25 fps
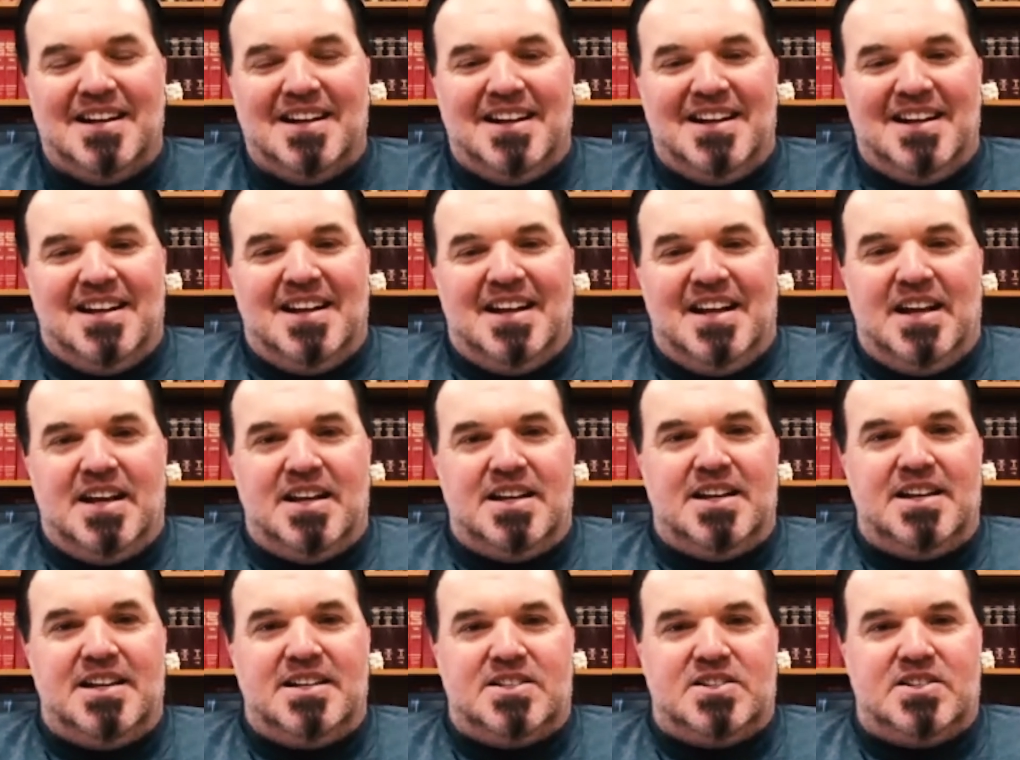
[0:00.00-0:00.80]

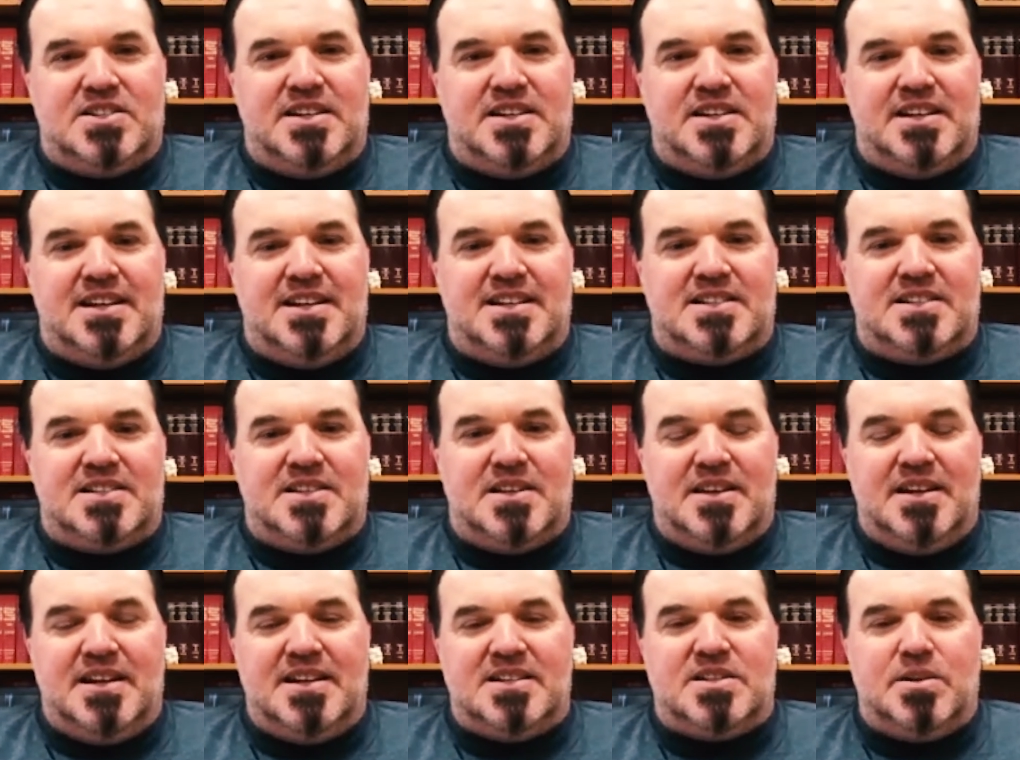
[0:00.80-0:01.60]

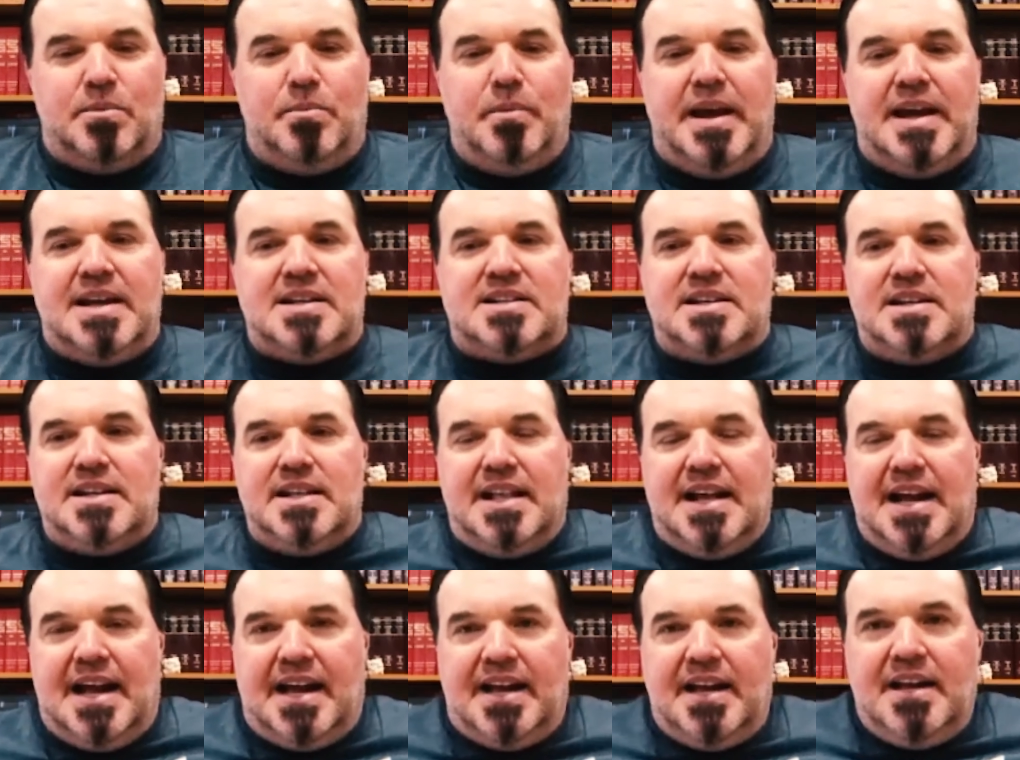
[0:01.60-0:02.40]
it's amazing
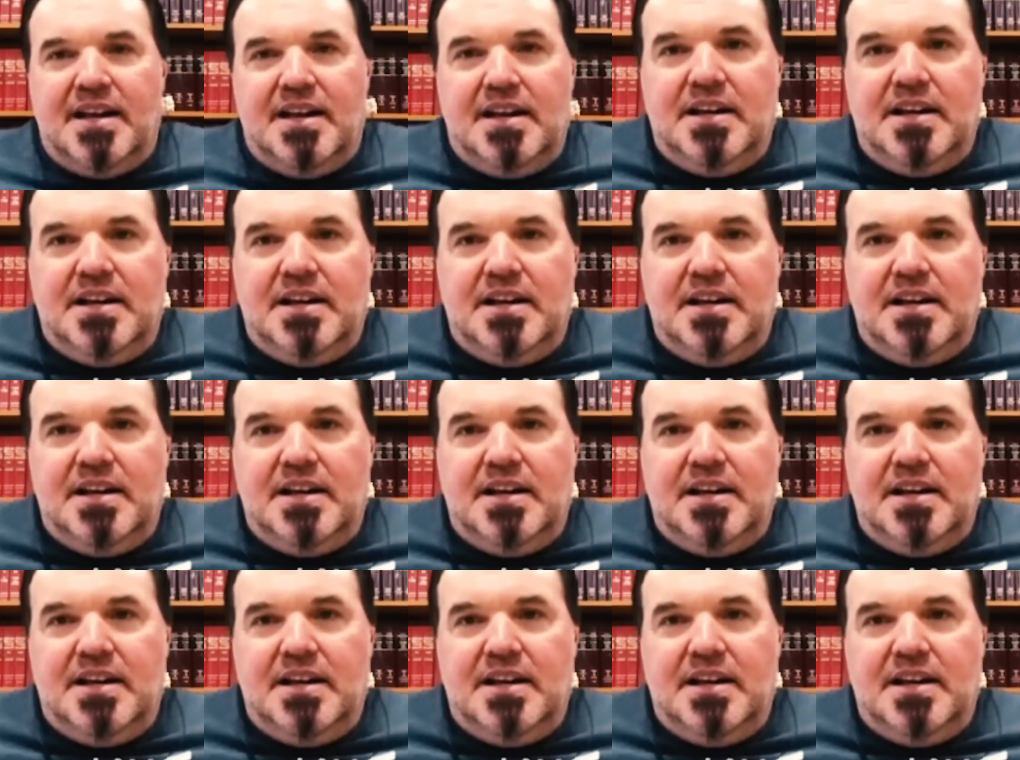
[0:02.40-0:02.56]
that,